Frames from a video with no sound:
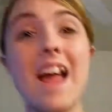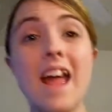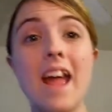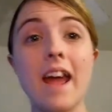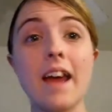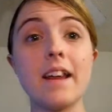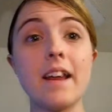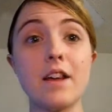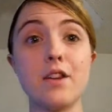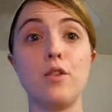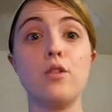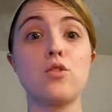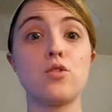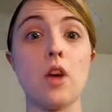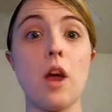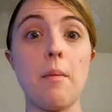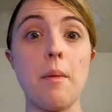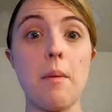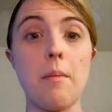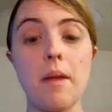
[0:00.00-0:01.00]
And I do
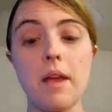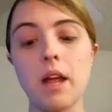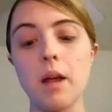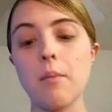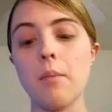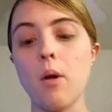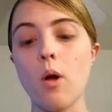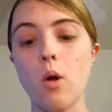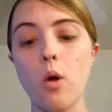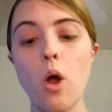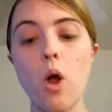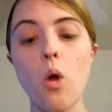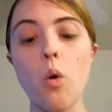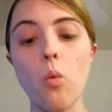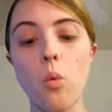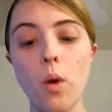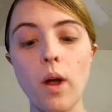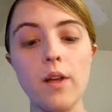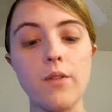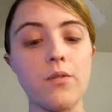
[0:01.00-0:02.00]
drop my makeup
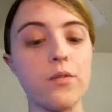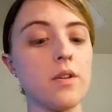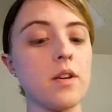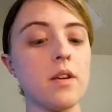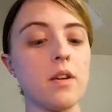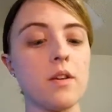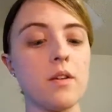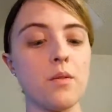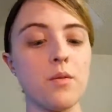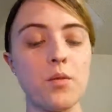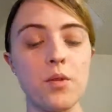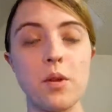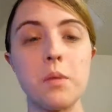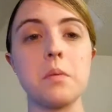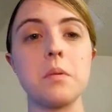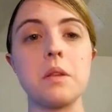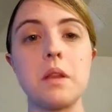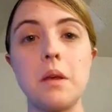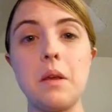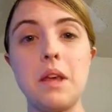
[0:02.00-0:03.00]
quite
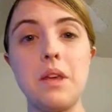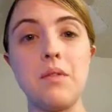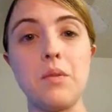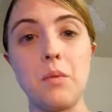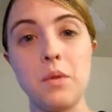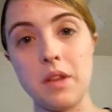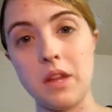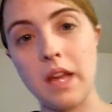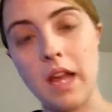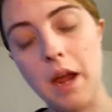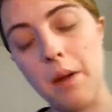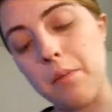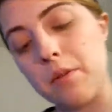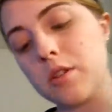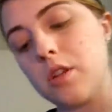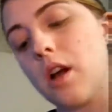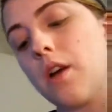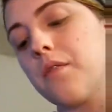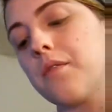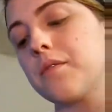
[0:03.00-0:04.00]
frequently, even when the
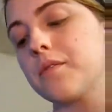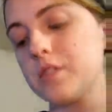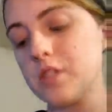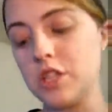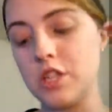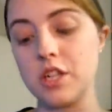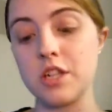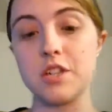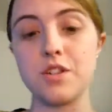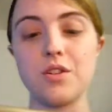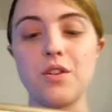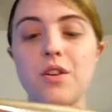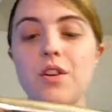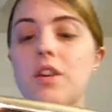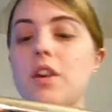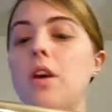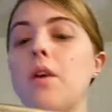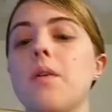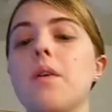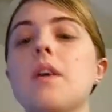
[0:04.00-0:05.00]
camera's off, just so you
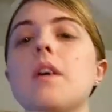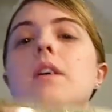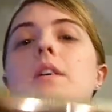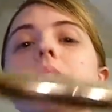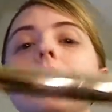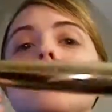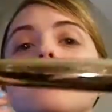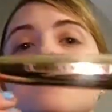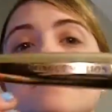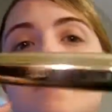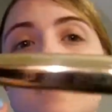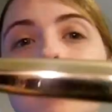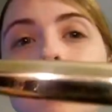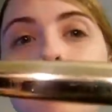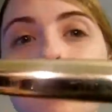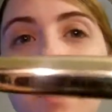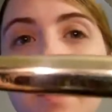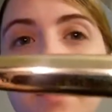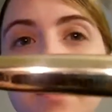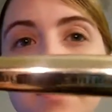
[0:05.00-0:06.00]
know.
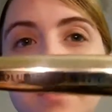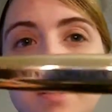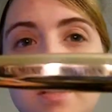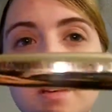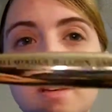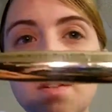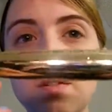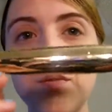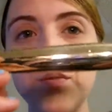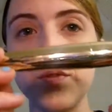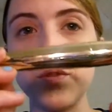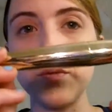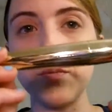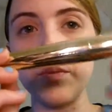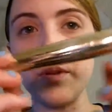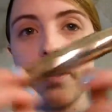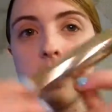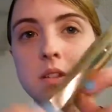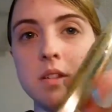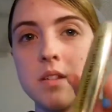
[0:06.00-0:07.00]
But I use the
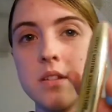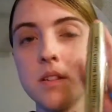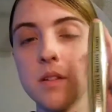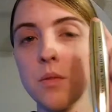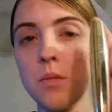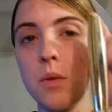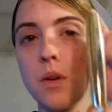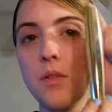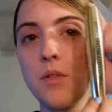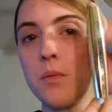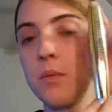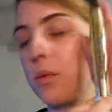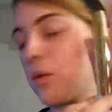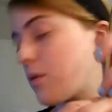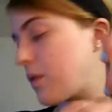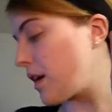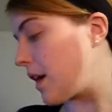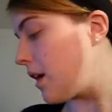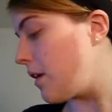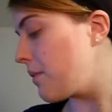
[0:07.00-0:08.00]
Voluminous one from
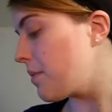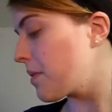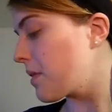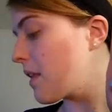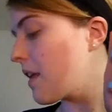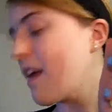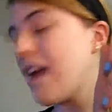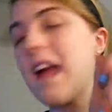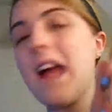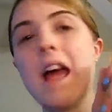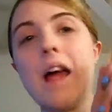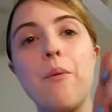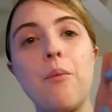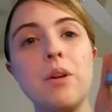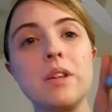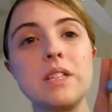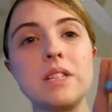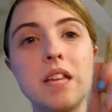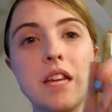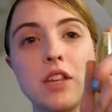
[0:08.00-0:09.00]
L'Oreal. And
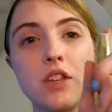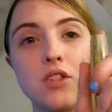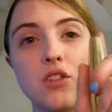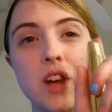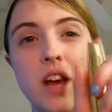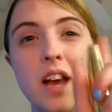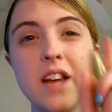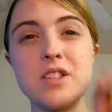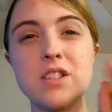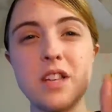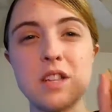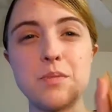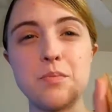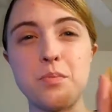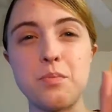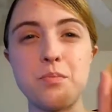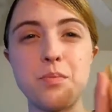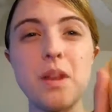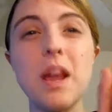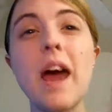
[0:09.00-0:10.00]
once that dries, it gets
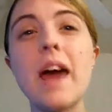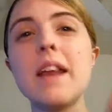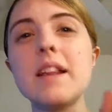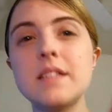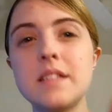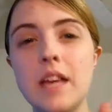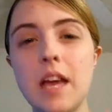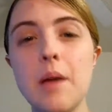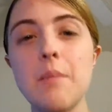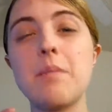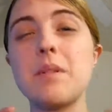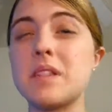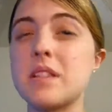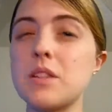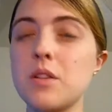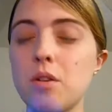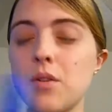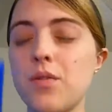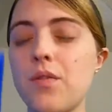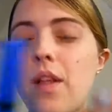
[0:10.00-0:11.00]
kind of damp, it's
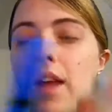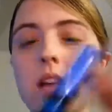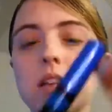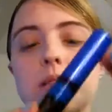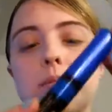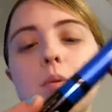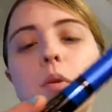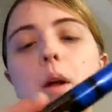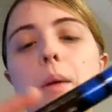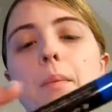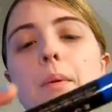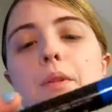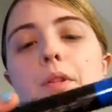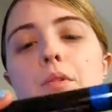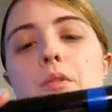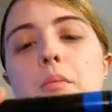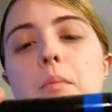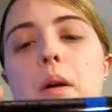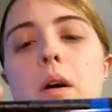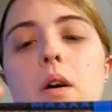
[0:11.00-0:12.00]
still flexible. I put
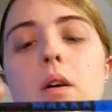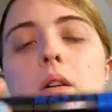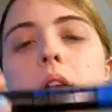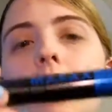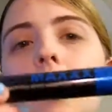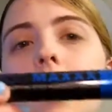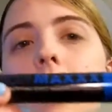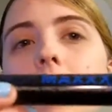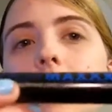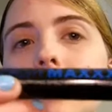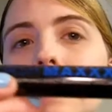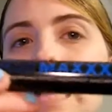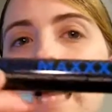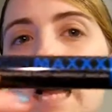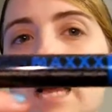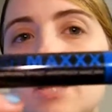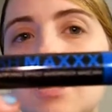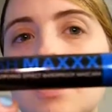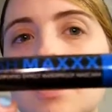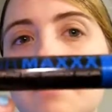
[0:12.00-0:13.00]
the Rimmel
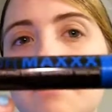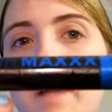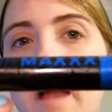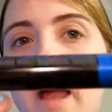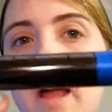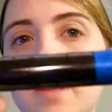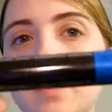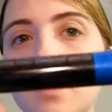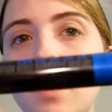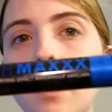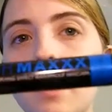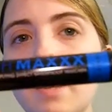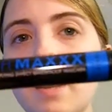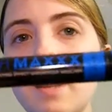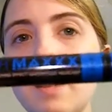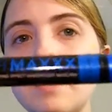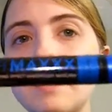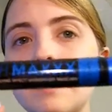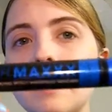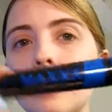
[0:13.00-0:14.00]
Lash Max on
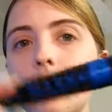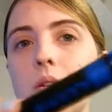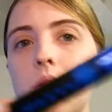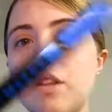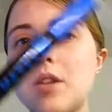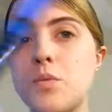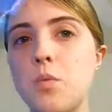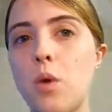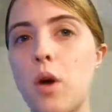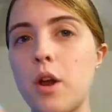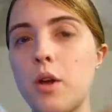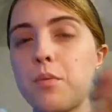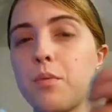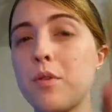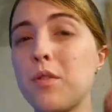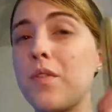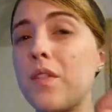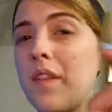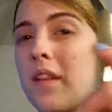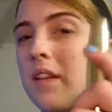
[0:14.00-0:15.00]
it because it's
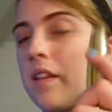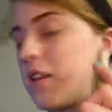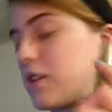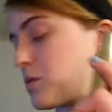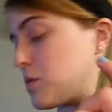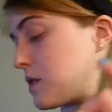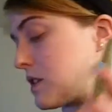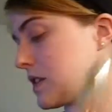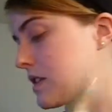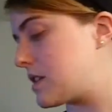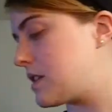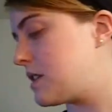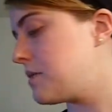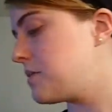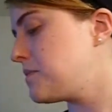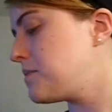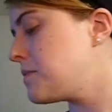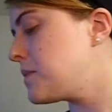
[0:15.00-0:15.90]
waterproof, and then this one isn't.